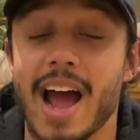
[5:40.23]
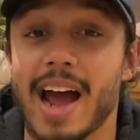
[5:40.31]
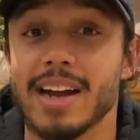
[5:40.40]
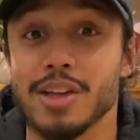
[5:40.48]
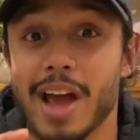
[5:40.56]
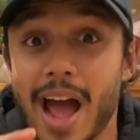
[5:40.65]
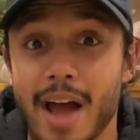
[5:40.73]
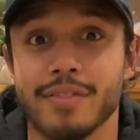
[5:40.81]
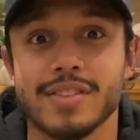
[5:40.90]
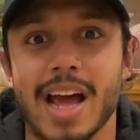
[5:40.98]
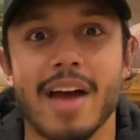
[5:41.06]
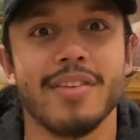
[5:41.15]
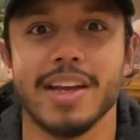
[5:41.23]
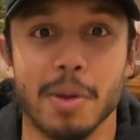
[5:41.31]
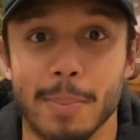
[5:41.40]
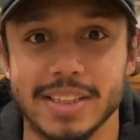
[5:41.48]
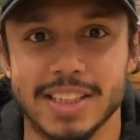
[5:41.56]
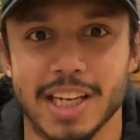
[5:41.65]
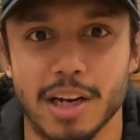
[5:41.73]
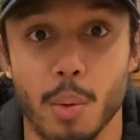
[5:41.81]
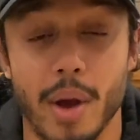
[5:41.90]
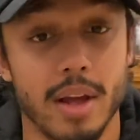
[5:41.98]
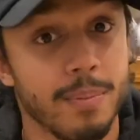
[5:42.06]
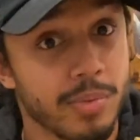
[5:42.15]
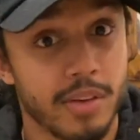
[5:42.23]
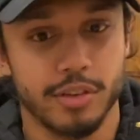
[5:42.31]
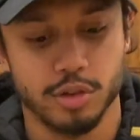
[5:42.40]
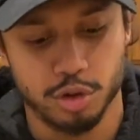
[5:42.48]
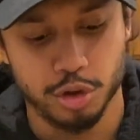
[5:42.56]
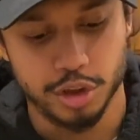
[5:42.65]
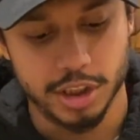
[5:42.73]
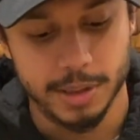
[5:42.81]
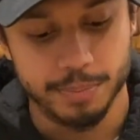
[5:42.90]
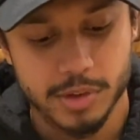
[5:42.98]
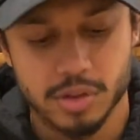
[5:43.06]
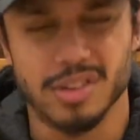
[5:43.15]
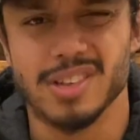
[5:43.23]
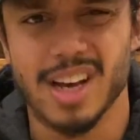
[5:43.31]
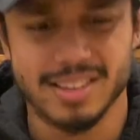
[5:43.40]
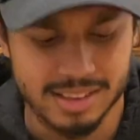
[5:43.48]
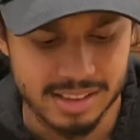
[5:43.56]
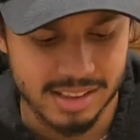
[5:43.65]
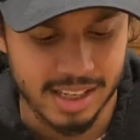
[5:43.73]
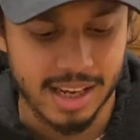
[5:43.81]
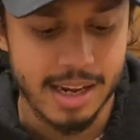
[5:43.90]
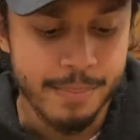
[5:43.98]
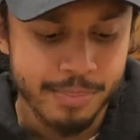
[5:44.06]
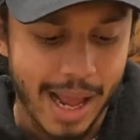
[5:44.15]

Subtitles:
And you have to have it in a particular way for sushi. So nice and sticky.